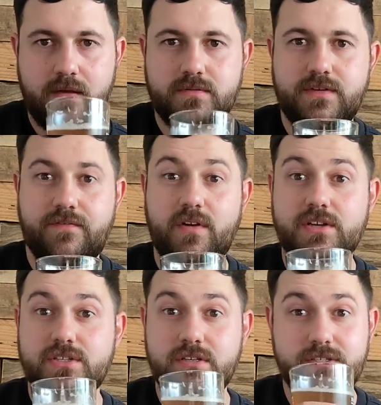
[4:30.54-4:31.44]
There's a
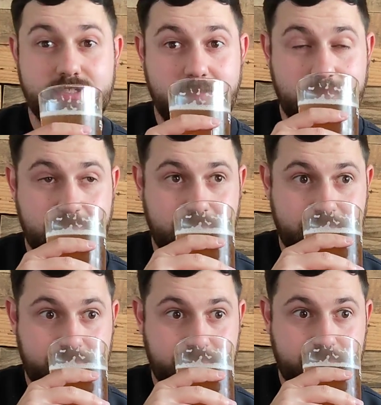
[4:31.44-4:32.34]
freshness,
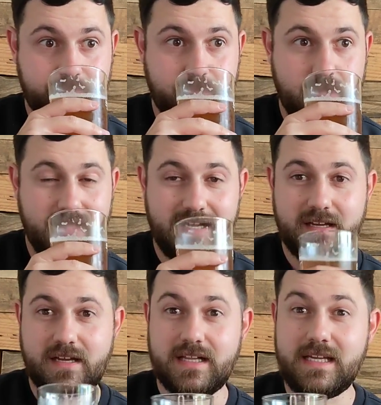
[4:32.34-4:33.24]
like a
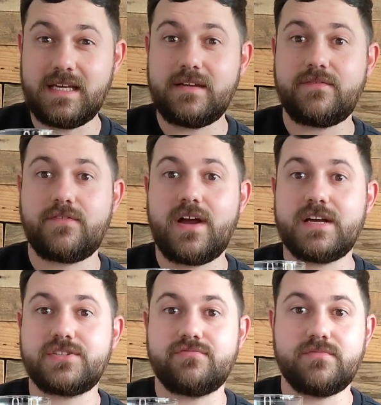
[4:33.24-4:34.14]
clean,
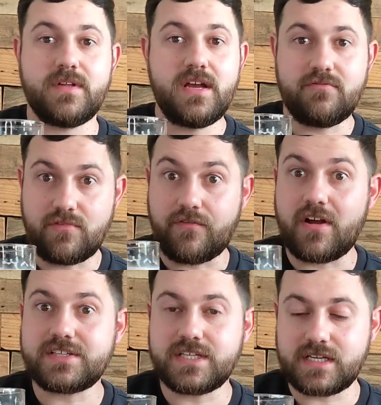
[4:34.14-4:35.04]
fresh,
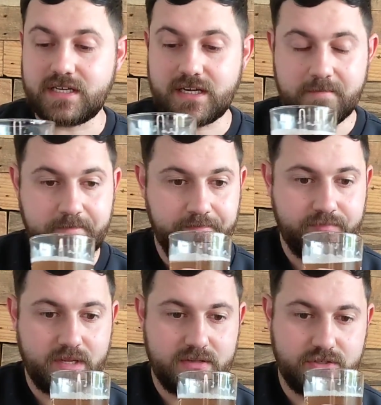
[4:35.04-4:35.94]
refreshing,
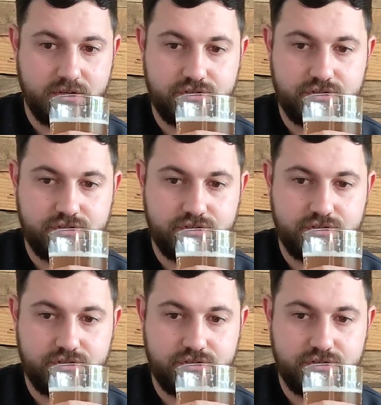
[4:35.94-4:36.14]
sort of